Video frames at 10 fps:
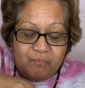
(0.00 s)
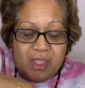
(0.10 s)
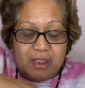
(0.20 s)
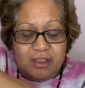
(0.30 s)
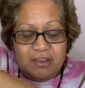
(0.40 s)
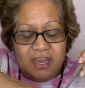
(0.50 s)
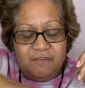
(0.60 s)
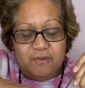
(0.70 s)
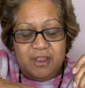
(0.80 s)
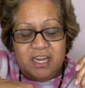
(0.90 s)
No need
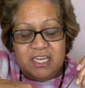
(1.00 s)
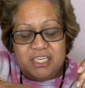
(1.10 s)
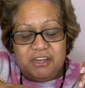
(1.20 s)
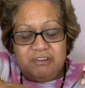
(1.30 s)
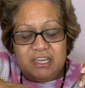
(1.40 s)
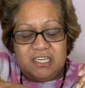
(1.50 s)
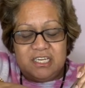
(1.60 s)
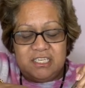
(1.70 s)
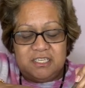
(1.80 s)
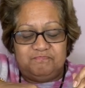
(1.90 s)
for any
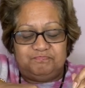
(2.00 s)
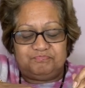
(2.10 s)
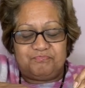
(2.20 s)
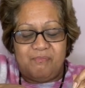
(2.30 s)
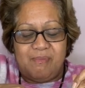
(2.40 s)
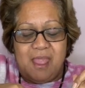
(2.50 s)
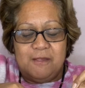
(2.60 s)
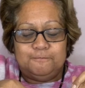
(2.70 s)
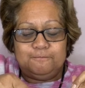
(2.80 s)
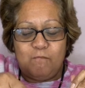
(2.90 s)
seriousness.
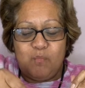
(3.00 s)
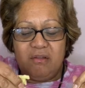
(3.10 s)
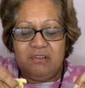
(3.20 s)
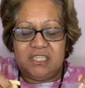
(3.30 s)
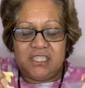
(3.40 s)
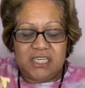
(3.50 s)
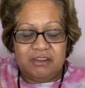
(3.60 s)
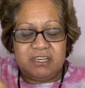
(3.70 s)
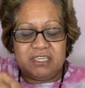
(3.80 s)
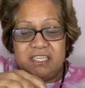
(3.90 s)
Any
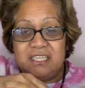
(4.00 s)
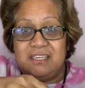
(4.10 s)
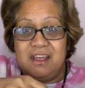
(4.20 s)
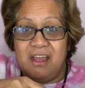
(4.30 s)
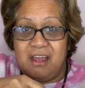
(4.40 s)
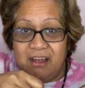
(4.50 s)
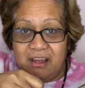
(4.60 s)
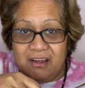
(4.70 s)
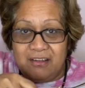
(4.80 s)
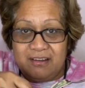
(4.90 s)
seriousness
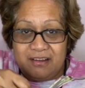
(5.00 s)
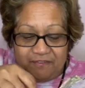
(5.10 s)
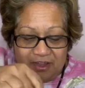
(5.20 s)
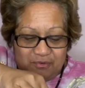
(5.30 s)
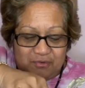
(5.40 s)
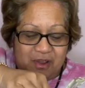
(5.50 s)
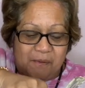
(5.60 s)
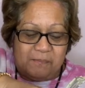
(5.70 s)
on the field.